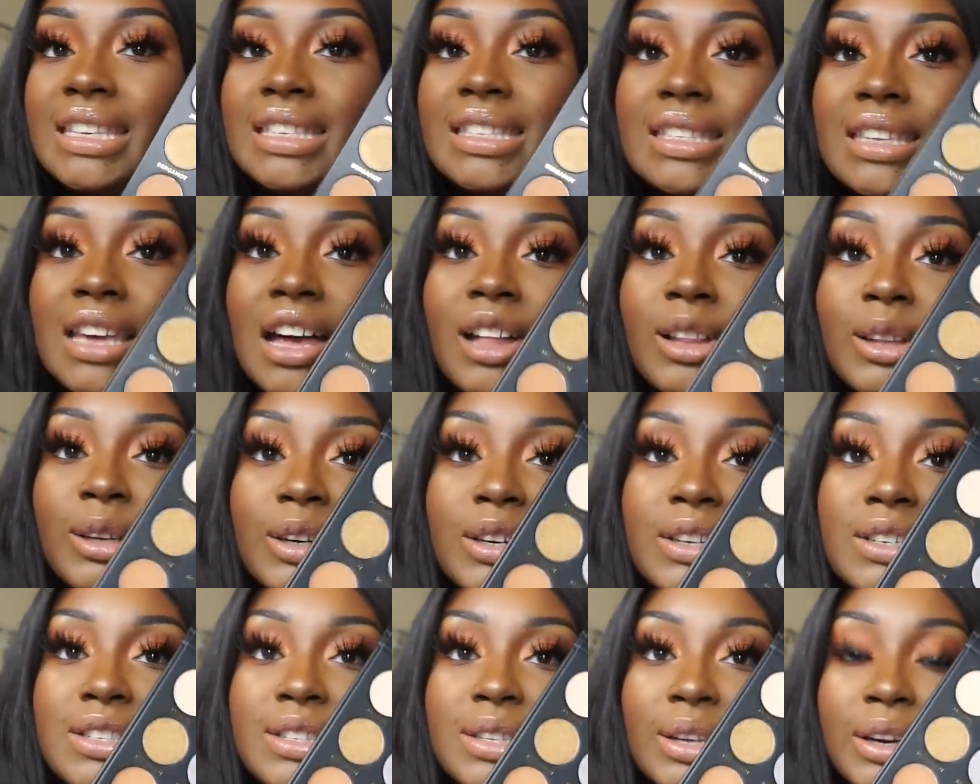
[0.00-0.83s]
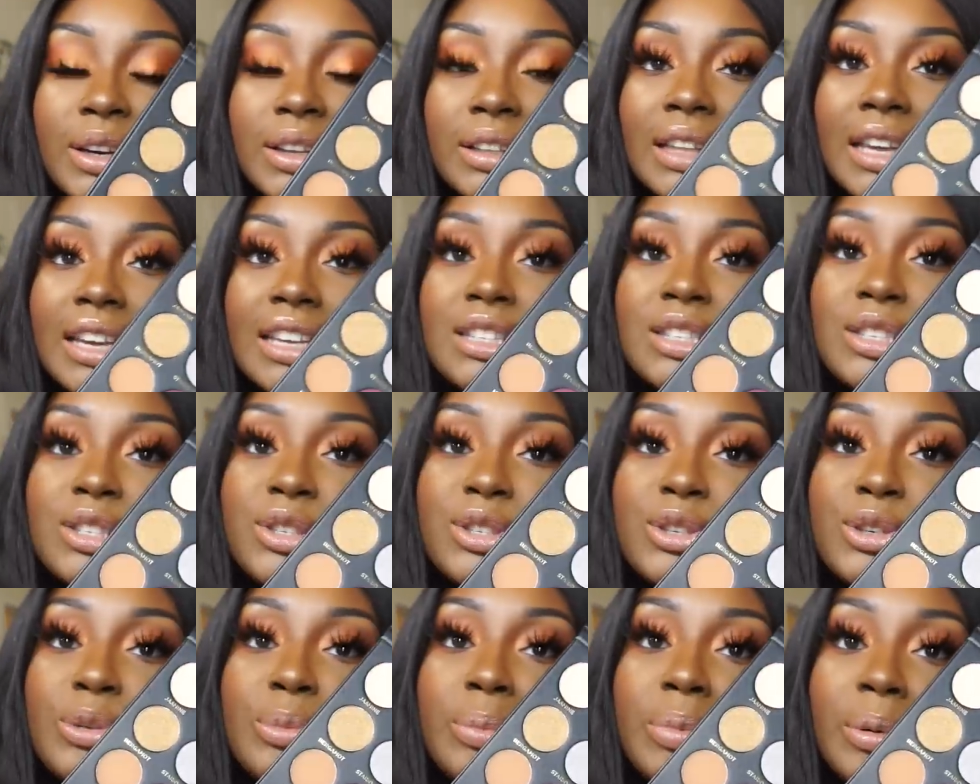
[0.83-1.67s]
these colors are like
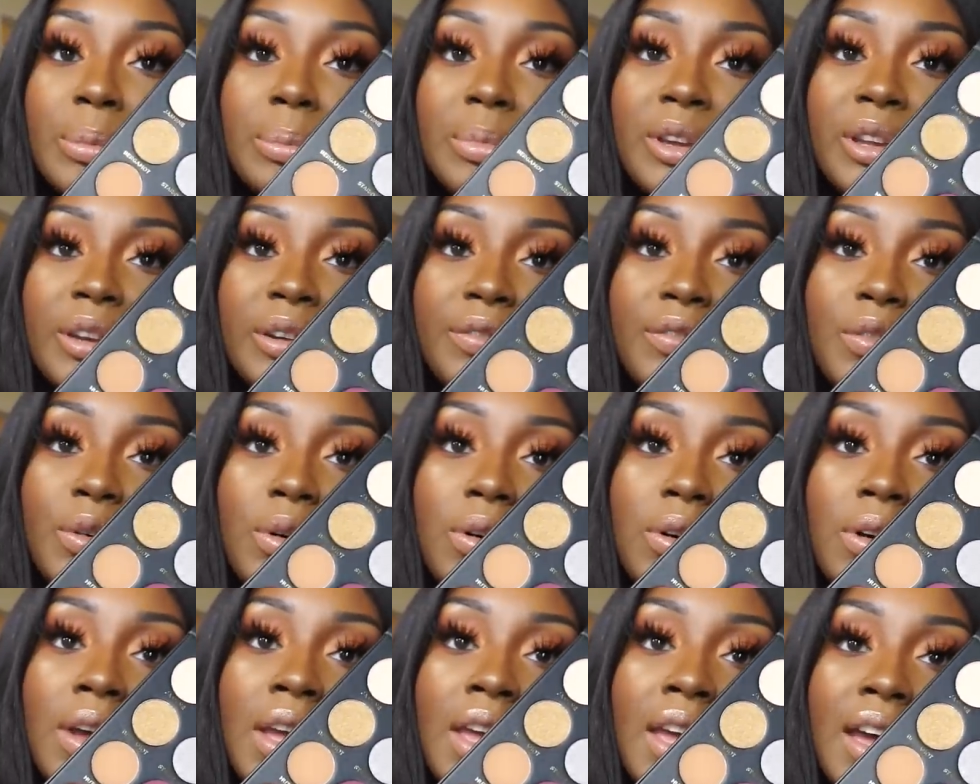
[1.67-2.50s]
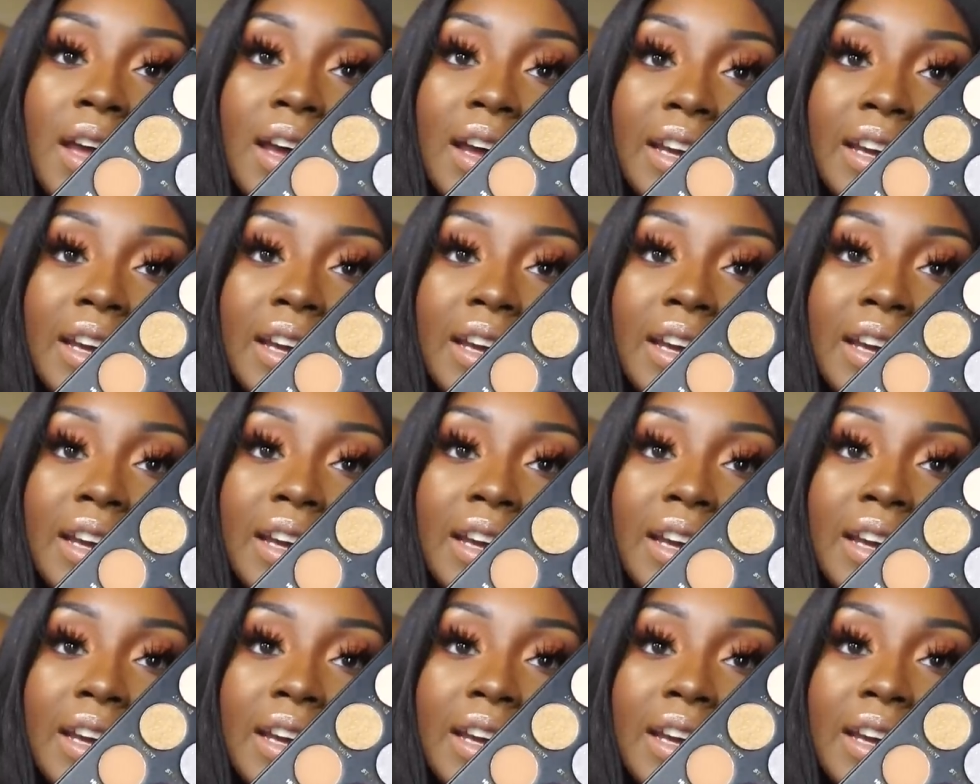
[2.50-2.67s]
super beautiful.